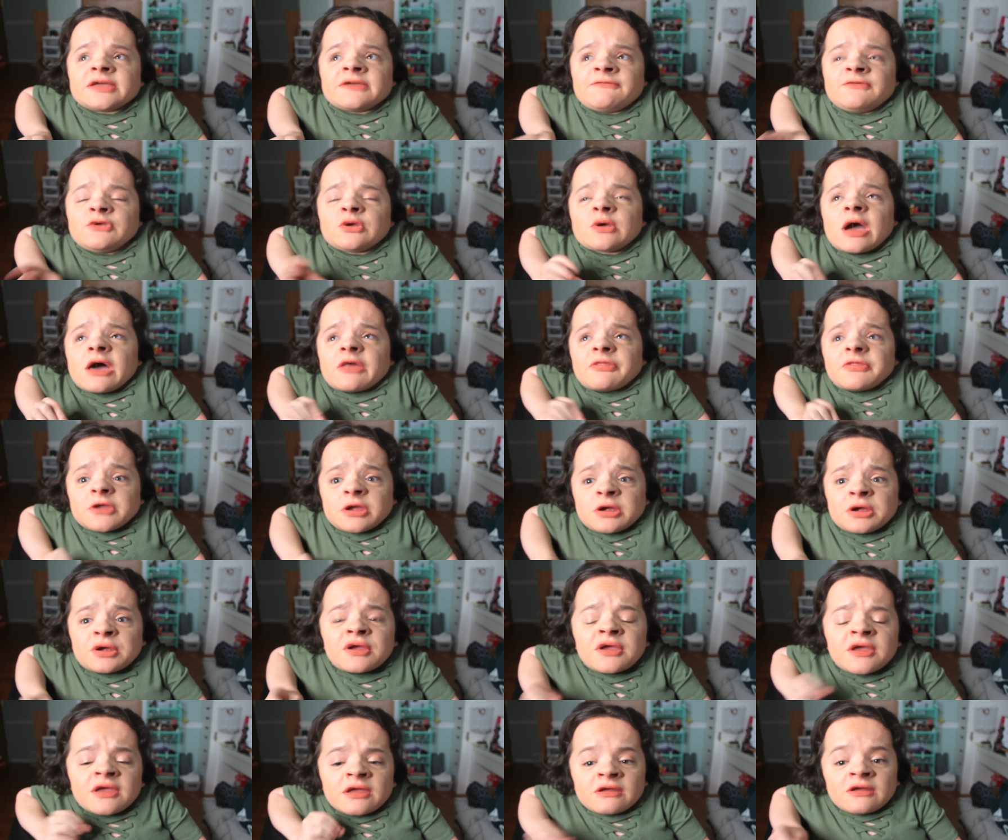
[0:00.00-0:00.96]
If you got
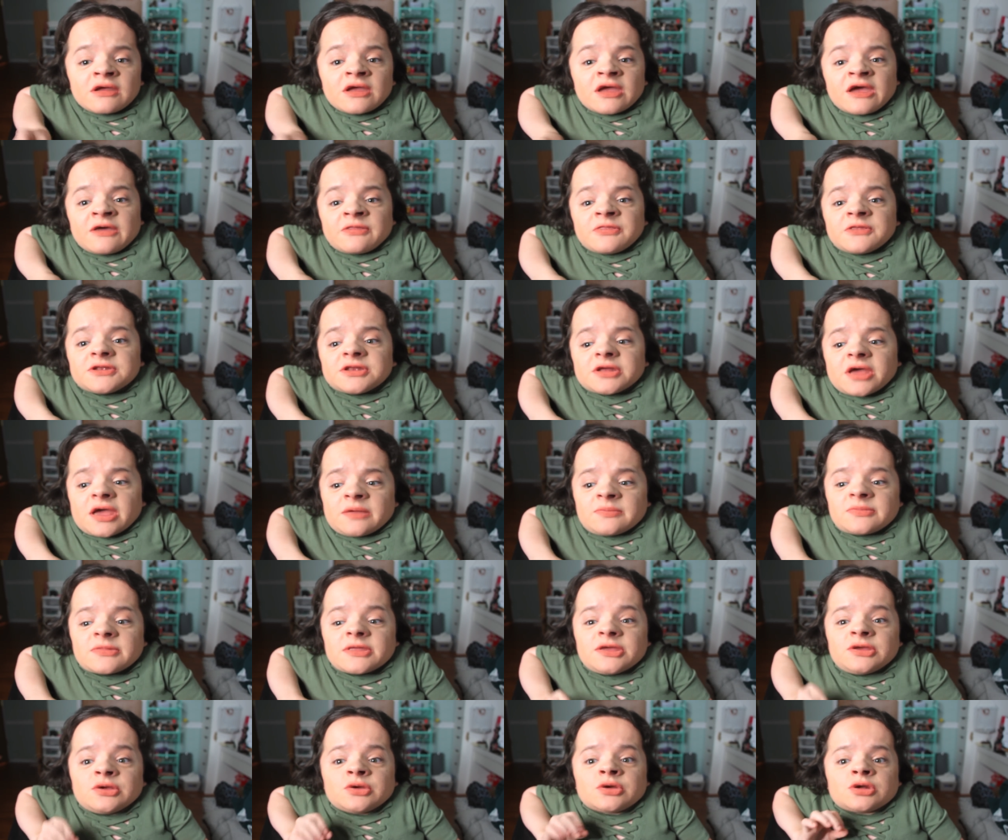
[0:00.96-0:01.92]
there at the
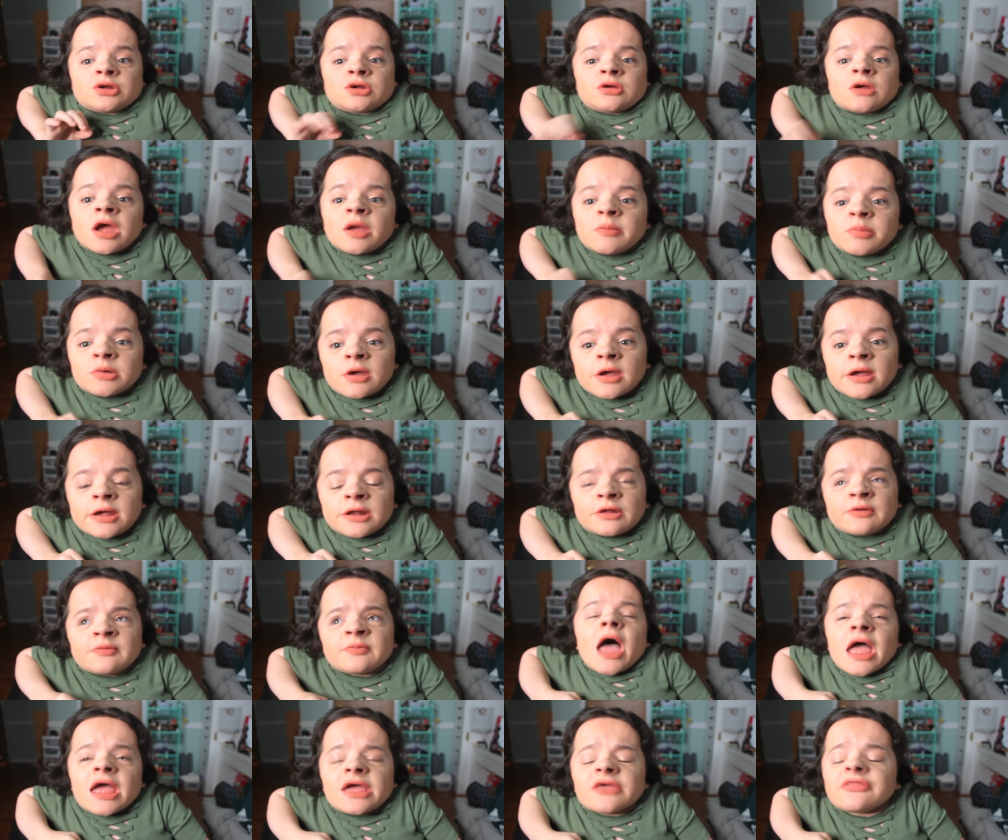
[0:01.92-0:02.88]
time that you could grab your
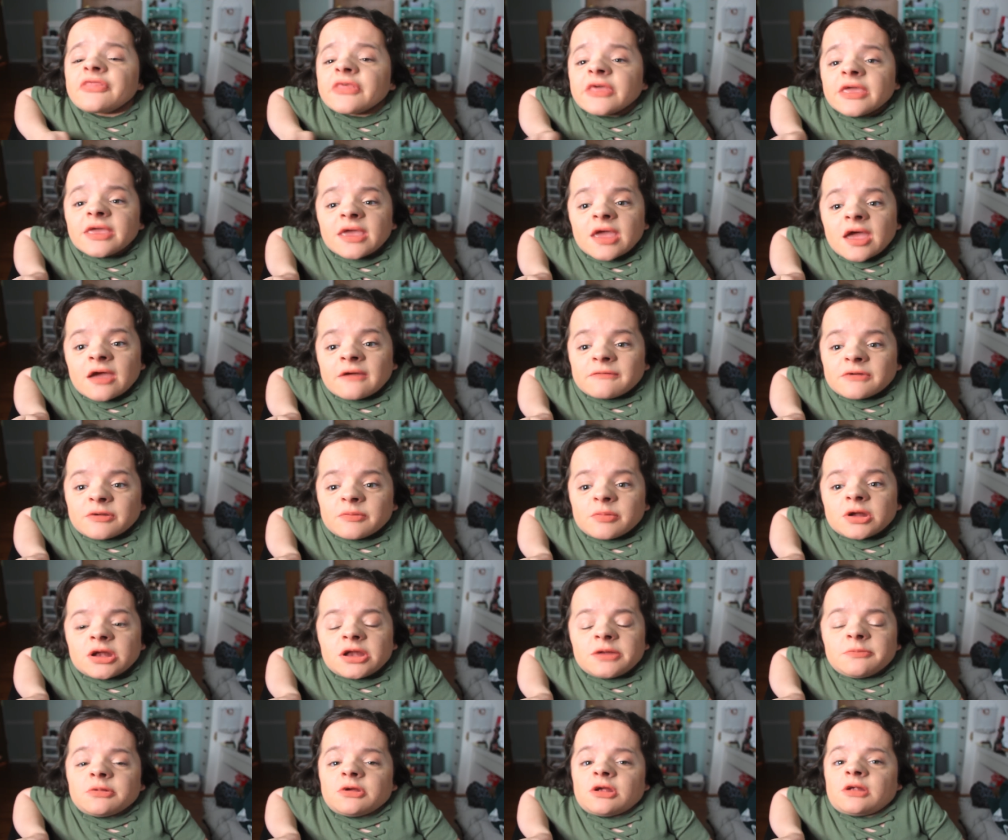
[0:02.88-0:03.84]
item, I think
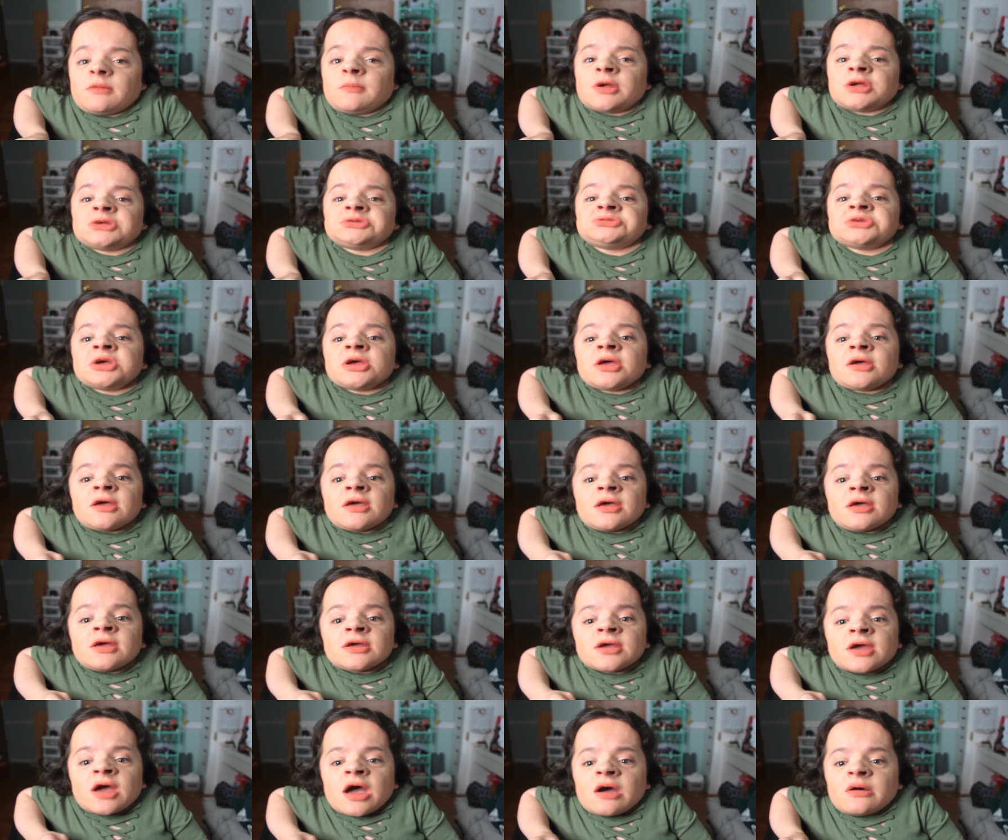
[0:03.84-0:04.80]
everybody pretty much
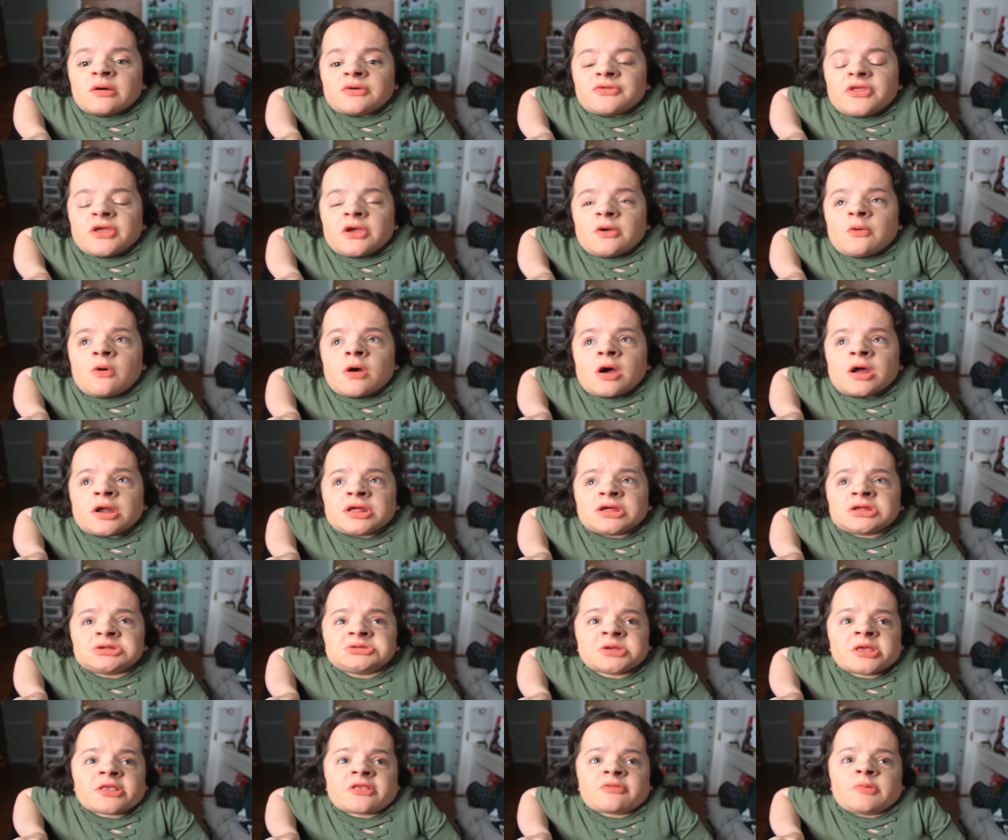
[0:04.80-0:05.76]
got what they
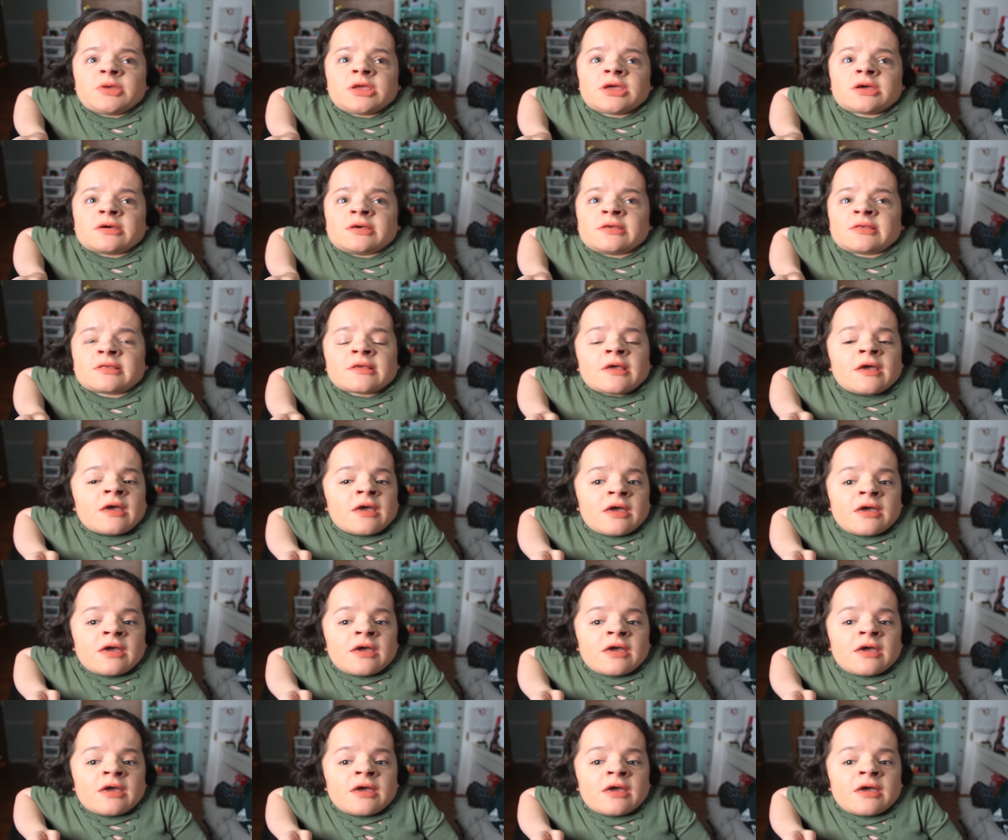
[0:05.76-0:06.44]
wanted just because